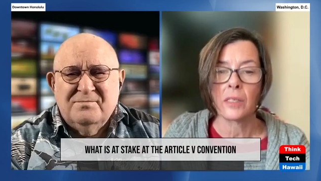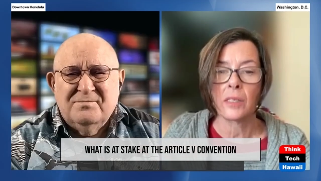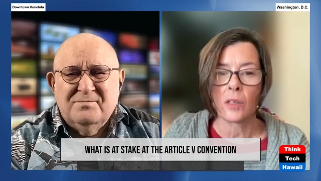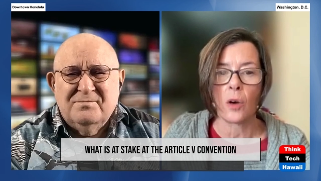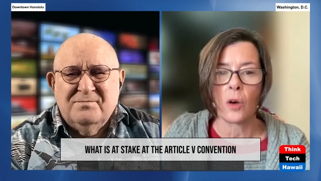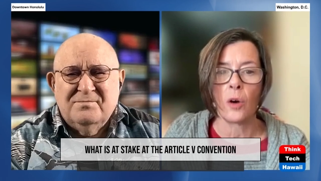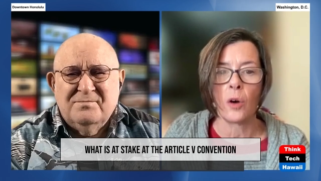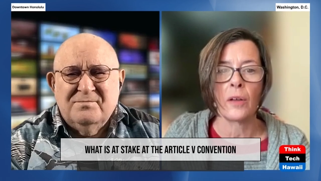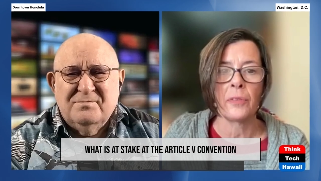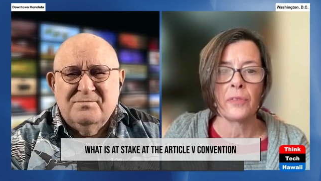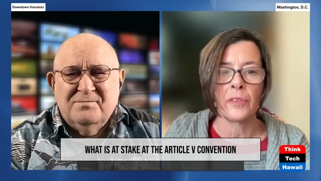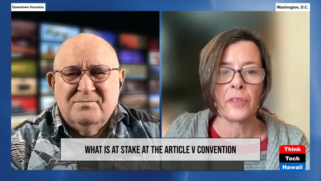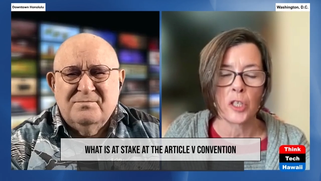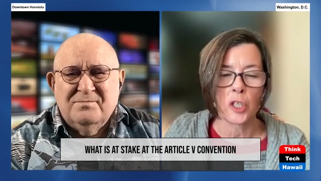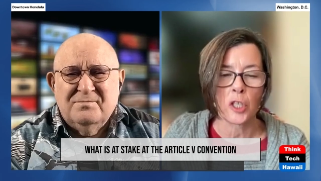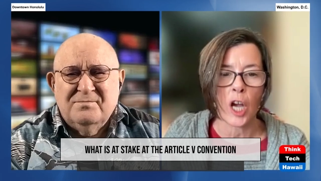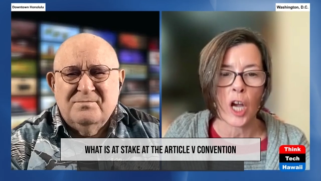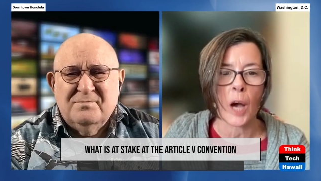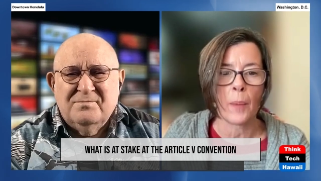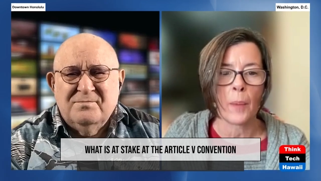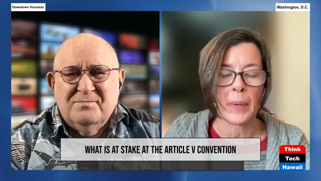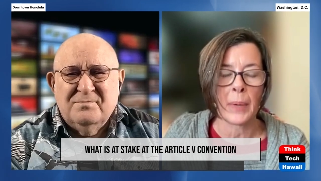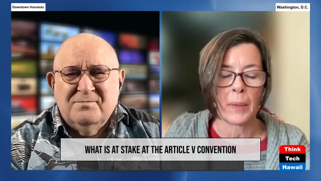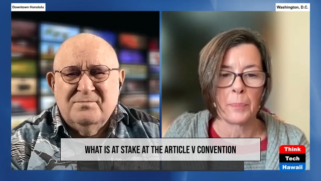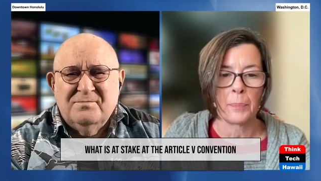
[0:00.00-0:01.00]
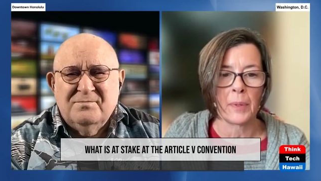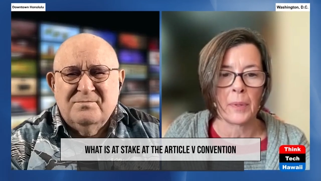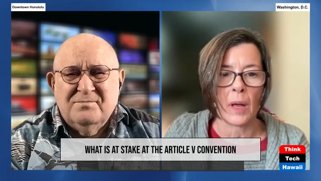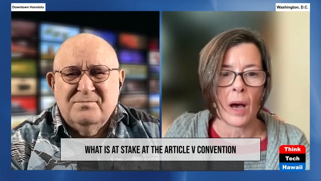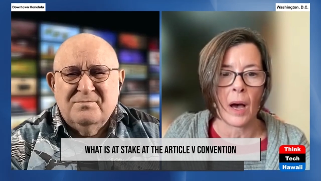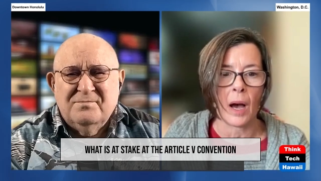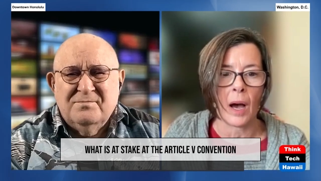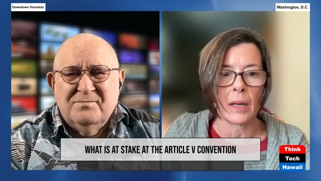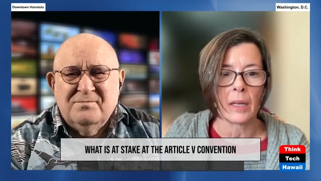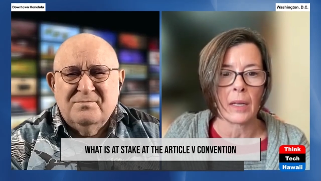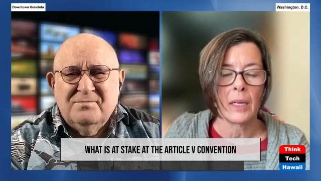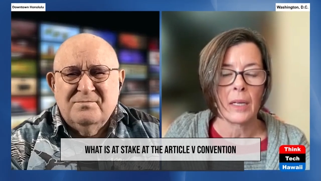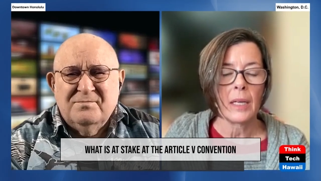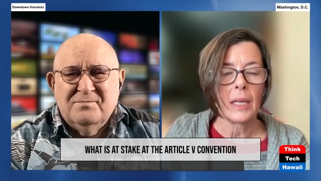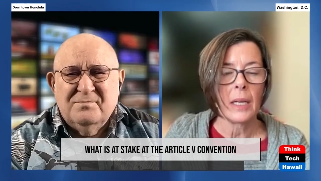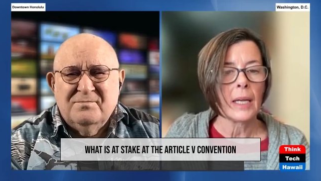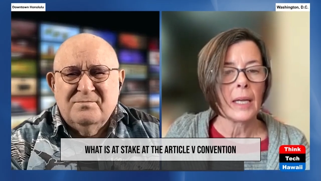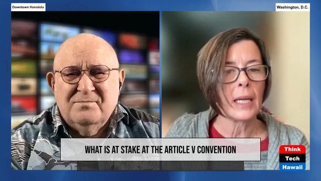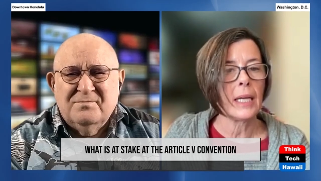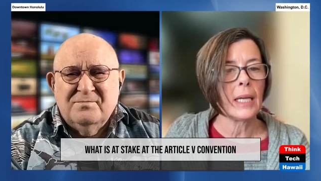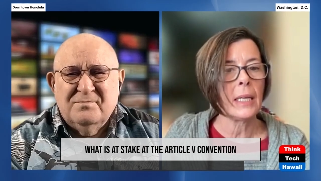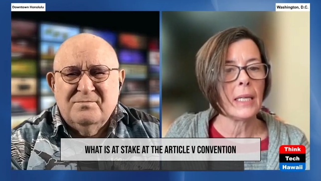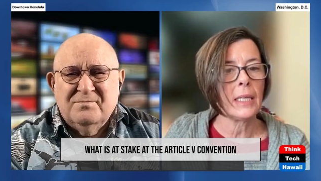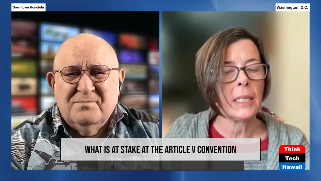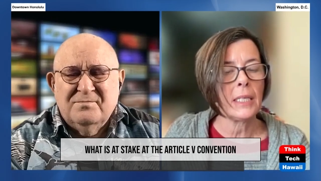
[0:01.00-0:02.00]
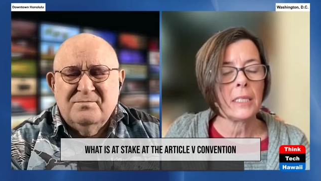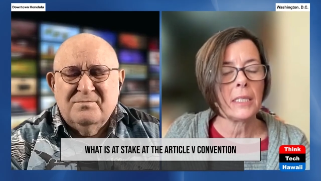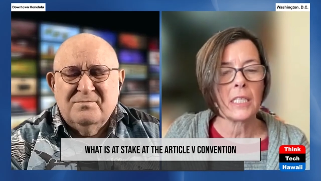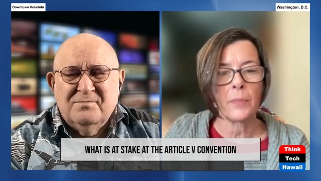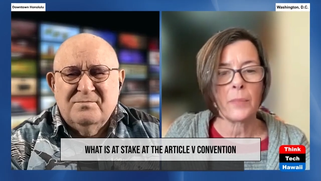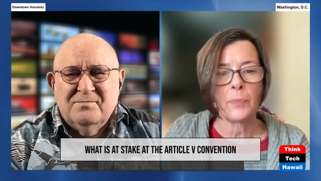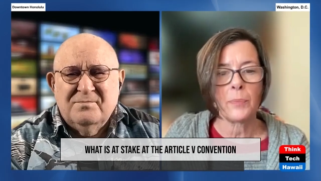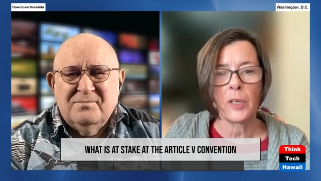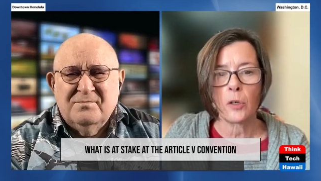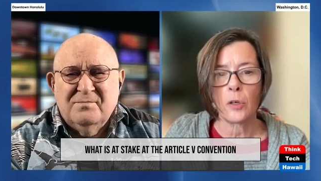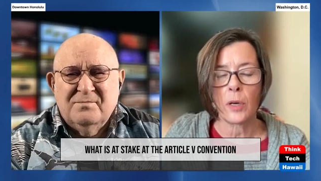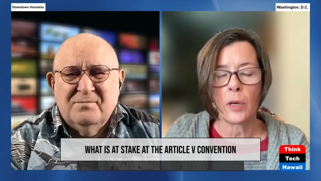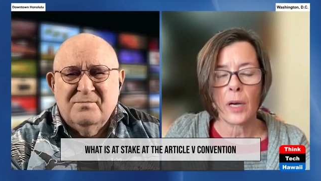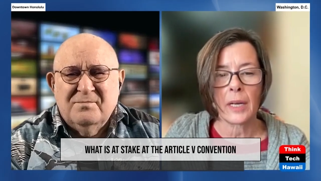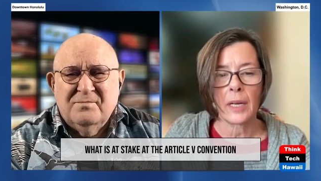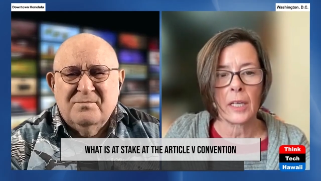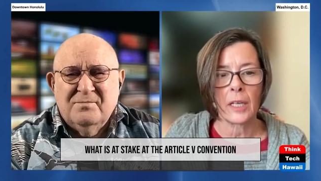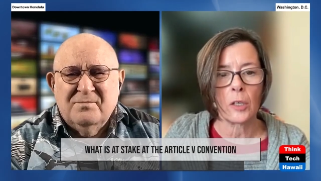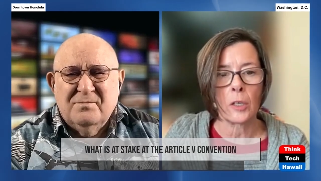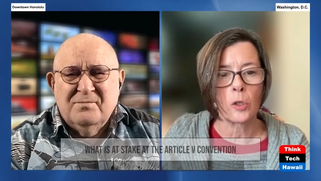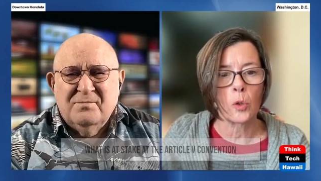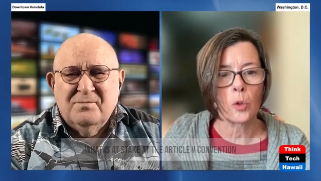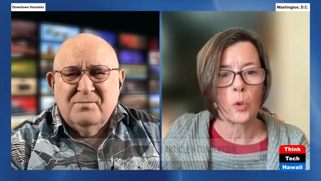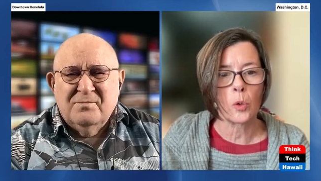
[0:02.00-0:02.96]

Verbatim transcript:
Speaker 1: is on the chopping block any democratic